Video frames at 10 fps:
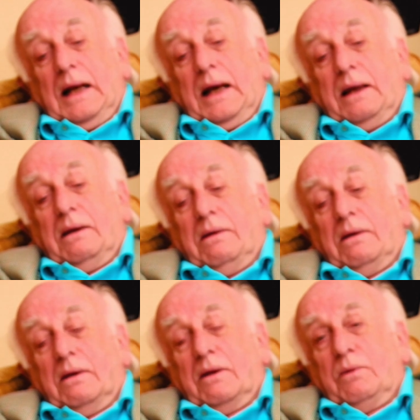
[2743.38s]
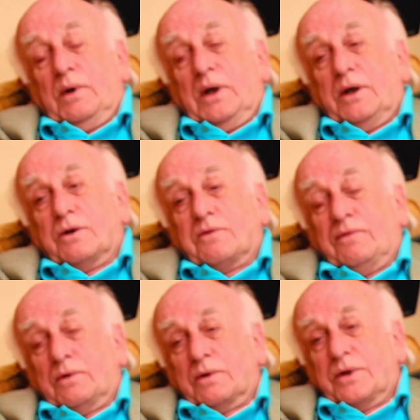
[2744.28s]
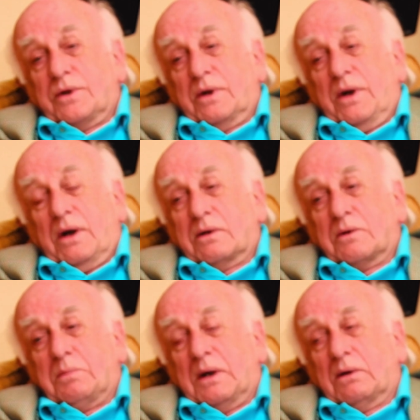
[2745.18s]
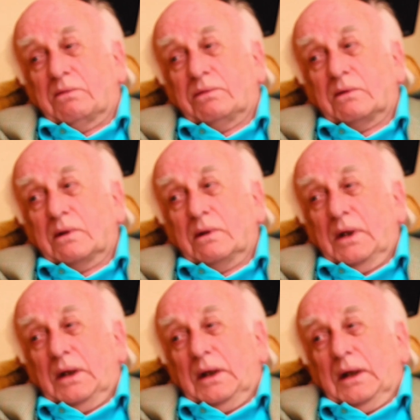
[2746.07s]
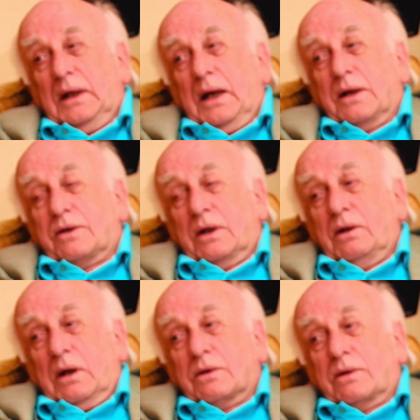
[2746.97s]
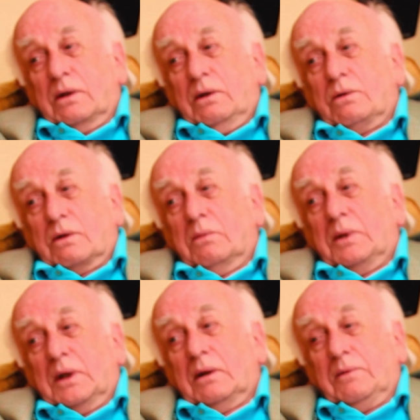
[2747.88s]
And the religious forces are not as powerful as they used to be.